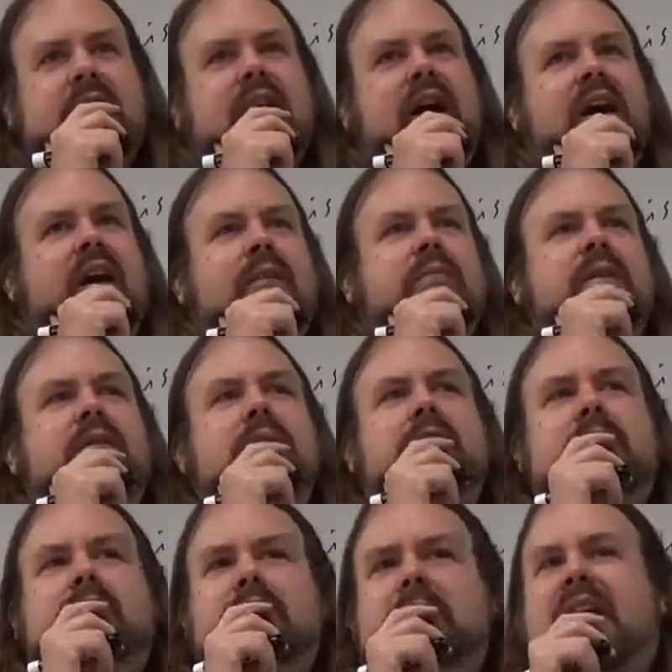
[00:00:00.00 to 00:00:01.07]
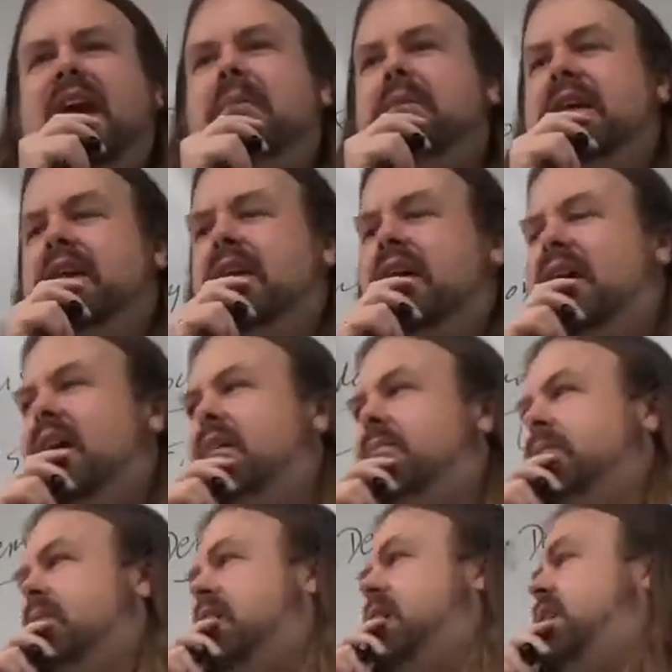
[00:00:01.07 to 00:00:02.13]
Um, Maybe.
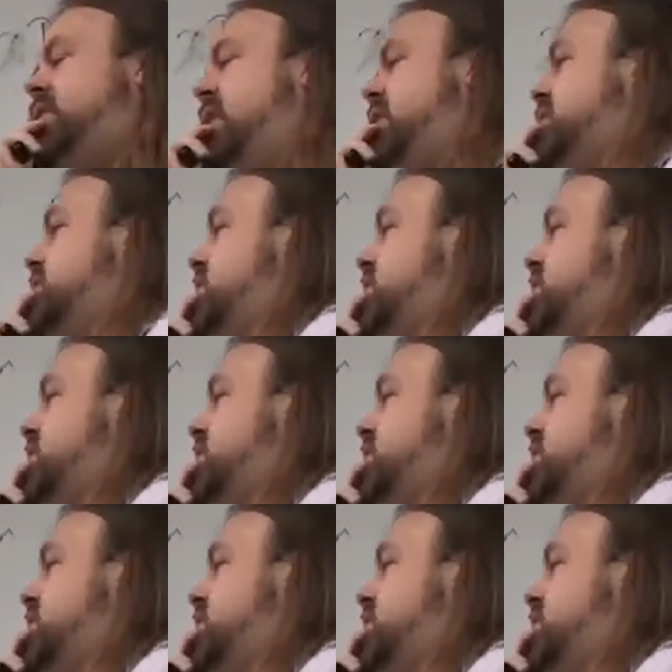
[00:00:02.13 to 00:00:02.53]
Um, it, it, it,